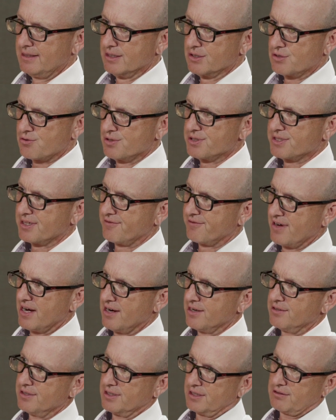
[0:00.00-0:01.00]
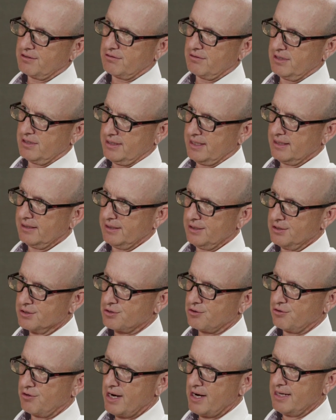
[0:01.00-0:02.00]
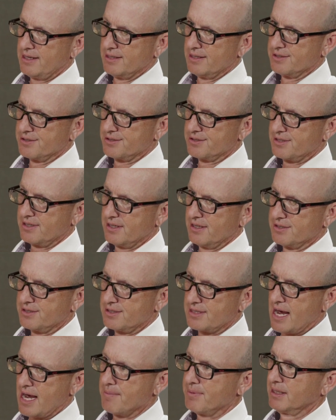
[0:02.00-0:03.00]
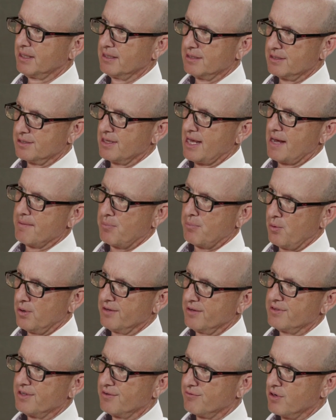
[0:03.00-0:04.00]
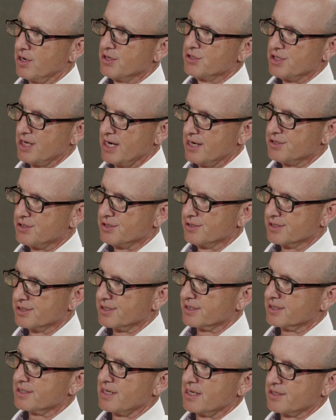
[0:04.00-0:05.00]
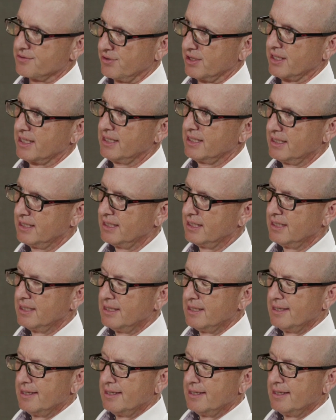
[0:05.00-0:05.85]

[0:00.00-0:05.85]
intrinsic value that leaders create is tapping into that point of differentiation successfully.